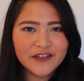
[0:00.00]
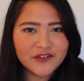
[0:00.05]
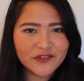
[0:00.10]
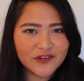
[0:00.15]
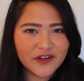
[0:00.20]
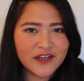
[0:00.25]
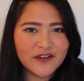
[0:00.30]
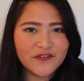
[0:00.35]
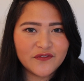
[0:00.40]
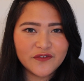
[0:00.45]

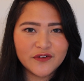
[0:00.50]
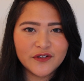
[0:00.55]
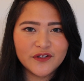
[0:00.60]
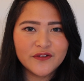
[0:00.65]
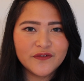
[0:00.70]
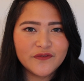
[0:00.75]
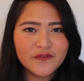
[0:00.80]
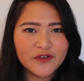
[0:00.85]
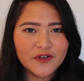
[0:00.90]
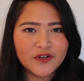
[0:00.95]

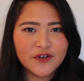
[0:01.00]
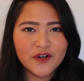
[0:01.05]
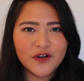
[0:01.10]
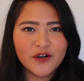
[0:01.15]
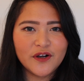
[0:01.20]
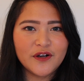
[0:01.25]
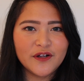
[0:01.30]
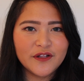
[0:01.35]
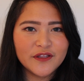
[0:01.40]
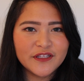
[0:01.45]
grateful for
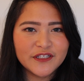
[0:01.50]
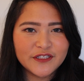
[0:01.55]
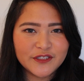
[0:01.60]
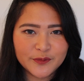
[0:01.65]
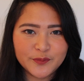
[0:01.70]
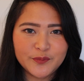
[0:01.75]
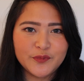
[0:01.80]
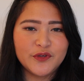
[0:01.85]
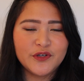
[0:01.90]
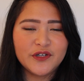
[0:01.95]
all the
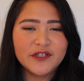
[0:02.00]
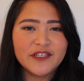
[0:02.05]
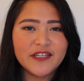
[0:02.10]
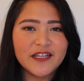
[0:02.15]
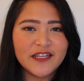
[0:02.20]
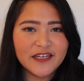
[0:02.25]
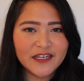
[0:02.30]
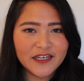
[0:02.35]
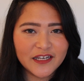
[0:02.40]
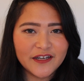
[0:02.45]
support
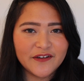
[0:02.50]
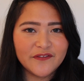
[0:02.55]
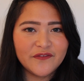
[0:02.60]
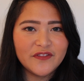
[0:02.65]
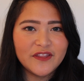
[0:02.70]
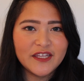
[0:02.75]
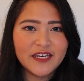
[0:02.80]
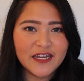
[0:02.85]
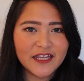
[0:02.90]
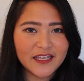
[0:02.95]
and
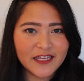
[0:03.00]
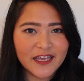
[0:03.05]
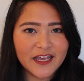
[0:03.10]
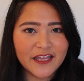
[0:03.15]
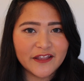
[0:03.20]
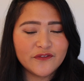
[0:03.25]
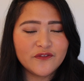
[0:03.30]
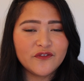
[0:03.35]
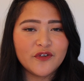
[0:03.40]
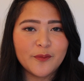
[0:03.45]
love that I
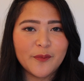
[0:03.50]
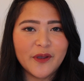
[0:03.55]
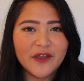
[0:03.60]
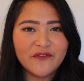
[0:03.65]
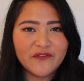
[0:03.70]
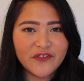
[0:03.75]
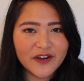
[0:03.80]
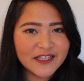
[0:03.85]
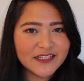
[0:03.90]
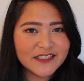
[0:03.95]
get from my
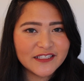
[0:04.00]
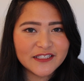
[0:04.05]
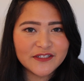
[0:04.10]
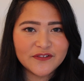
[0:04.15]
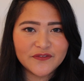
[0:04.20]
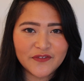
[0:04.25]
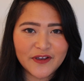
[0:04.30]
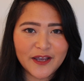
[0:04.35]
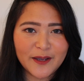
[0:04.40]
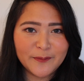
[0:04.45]
friends
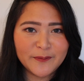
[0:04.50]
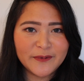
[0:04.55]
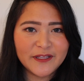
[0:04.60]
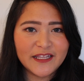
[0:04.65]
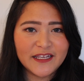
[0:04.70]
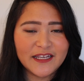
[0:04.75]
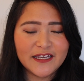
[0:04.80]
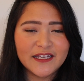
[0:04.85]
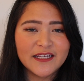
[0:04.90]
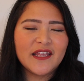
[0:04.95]
and
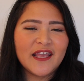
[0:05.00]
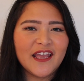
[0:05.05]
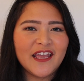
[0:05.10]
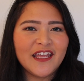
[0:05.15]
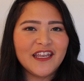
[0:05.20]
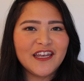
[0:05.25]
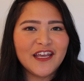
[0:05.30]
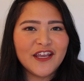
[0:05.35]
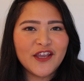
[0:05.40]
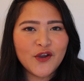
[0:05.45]
family.
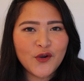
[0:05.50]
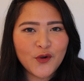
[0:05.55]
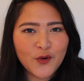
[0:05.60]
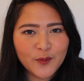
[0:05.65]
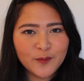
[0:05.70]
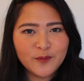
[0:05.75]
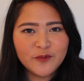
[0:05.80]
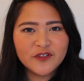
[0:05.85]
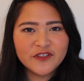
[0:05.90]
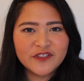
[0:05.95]
And I
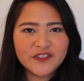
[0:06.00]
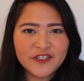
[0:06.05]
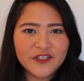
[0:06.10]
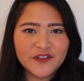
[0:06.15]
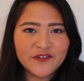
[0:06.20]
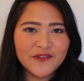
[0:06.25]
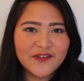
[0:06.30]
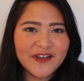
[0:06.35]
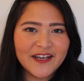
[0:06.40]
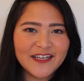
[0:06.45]
hope to see
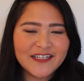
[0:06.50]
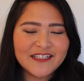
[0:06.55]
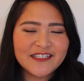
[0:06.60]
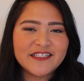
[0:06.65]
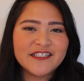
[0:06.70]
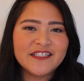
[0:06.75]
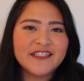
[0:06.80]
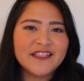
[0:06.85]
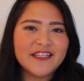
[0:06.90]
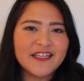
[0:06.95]
you
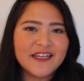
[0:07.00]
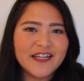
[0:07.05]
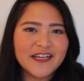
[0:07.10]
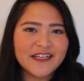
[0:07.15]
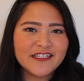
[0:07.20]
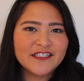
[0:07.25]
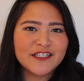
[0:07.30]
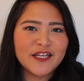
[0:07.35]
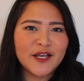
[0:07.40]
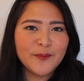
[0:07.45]
guys in the
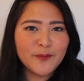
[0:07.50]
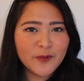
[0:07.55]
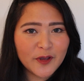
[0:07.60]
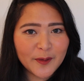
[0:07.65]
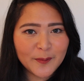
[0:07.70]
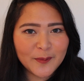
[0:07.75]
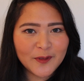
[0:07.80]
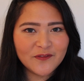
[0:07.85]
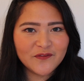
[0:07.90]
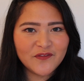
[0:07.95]
next
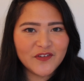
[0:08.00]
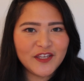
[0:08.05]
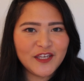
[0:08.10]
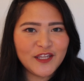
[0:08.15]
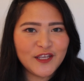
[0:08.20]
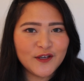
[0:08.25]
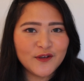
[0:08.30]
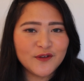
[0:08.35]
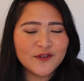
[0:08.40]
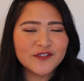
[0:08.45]
upcoming
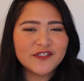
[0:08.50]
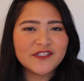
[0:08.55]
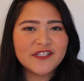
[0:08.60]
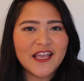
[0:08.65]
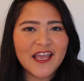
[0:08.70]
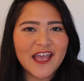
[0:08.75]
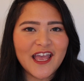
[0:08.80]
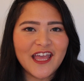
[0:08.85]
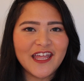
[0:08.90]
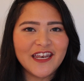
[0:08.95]
videos.
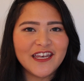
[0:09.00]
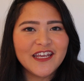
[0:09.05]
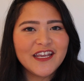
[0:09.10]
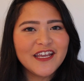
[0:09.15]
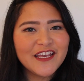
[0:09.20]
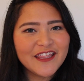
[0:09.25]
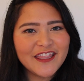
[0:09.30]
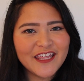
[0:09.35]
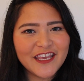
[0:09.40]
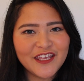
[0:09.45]
And
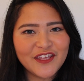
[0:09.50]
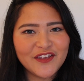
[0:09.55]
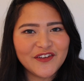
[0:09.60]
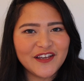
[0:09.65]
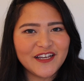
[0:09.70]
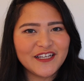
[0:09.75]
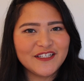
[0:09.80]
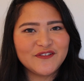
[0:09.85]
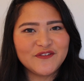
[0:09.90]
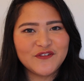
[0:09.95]
thank you
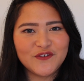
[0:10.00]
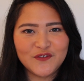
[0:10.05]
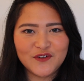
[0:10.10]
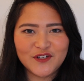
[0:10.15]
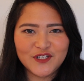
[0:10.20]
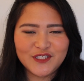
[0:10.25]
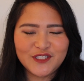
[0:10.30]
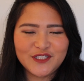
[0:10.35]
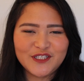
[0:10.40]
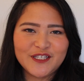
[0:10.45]
guys for
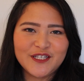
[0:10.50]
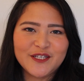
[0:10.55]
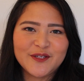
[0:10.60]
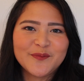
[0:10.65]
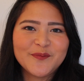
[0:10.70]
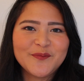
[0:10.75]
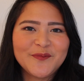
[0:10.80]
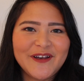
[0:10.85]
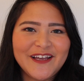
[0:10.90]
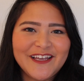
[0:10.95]
watching.
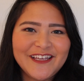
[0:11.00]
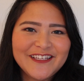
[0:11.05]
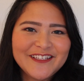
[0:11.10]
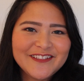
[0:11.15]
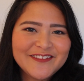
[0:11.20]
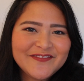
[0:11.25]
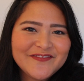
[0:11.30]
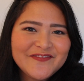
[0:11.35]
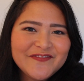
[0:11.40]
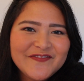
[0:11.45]

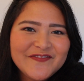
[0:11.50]
Bye.